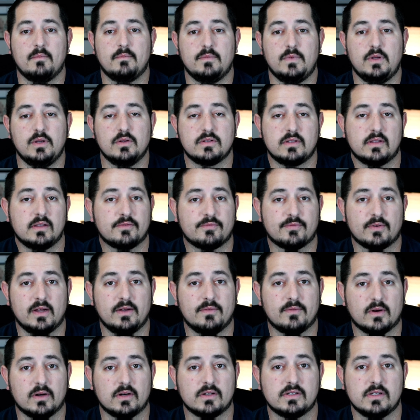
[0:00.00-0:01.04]
Using the free
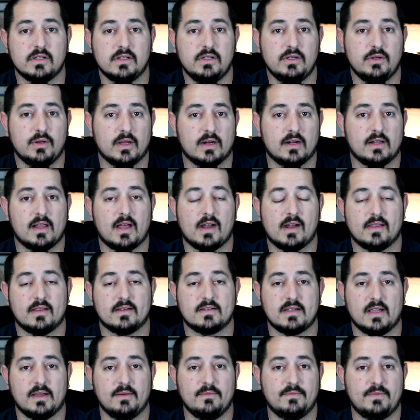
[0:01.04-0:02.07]
version, you get a lot of the
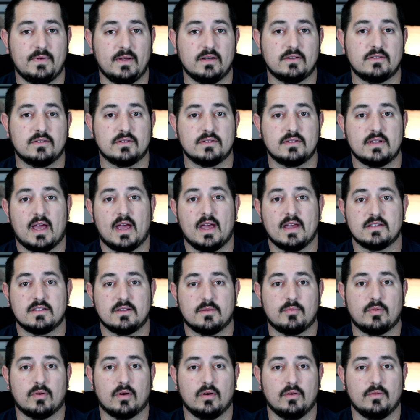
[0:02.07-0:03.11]
same features as the
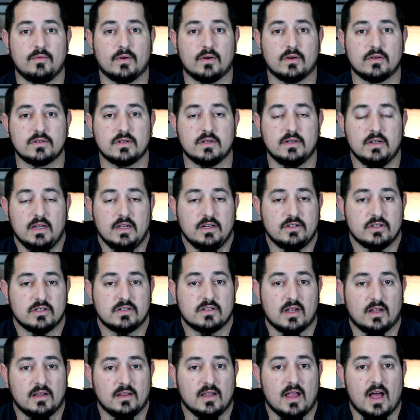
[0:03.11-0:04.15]
pro version. It just
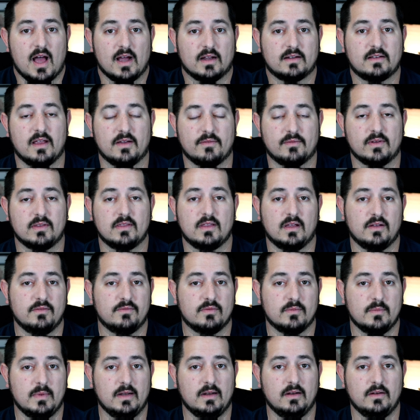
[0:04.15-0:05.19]
unlocked everything
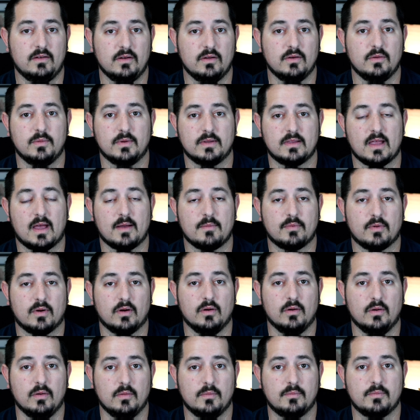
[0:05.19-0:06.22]
for me to do with that
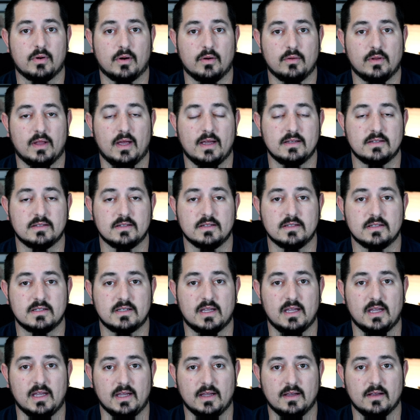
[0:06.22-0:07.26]
pro license
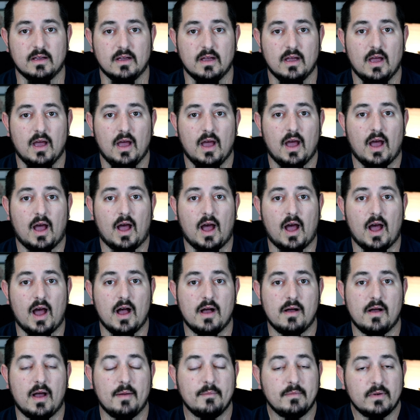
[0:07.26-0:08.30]
key.
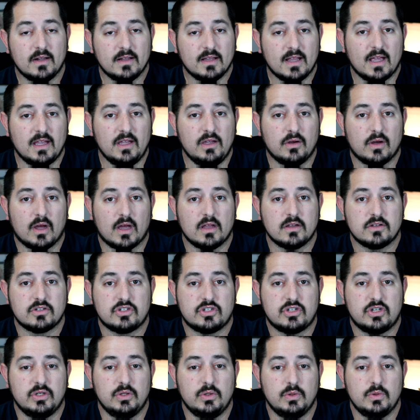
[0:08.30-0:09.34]
I'm going to let you guys
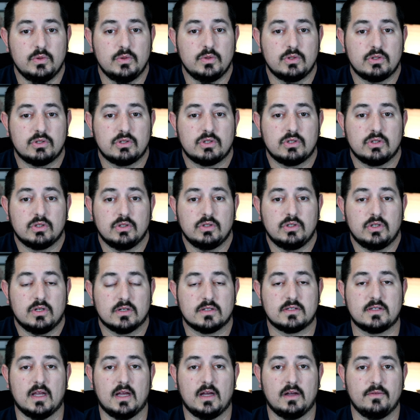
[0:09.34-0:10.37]
choose
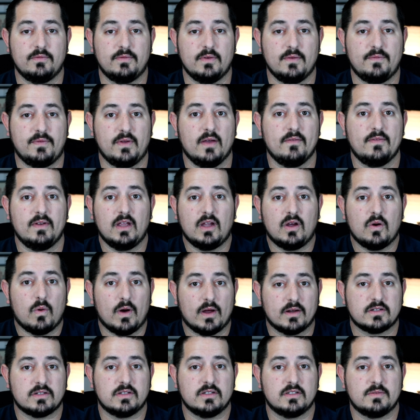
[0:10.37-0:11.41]
yourself. If you have any
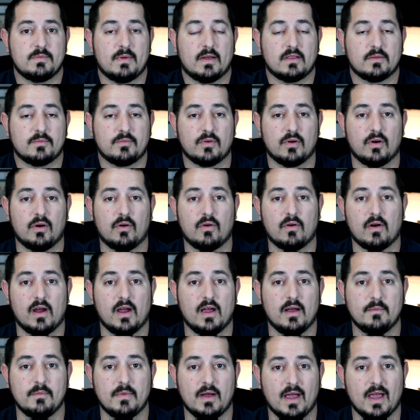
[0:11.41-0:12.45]
questions about the
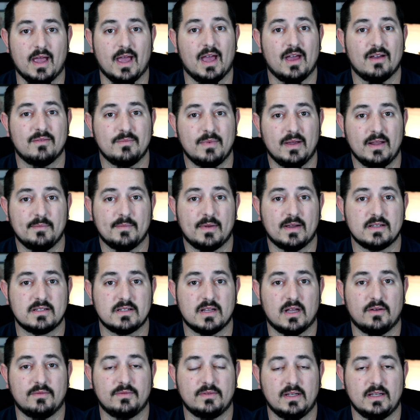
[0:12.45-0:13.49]
program, I have made
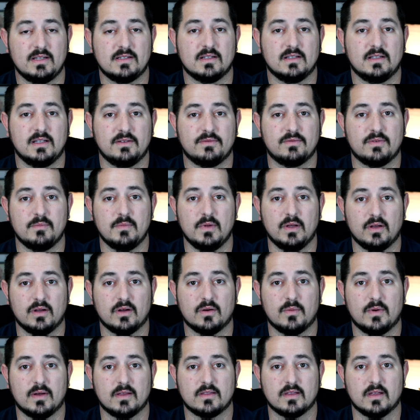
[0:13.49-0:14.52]
myself decently familiar
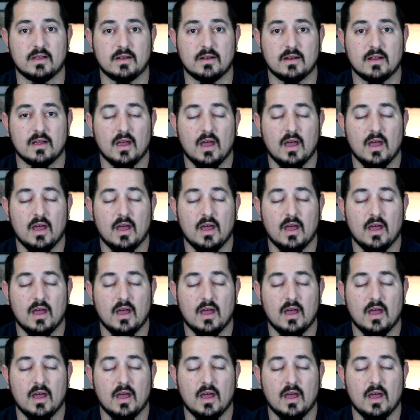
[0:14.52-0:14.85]
with it.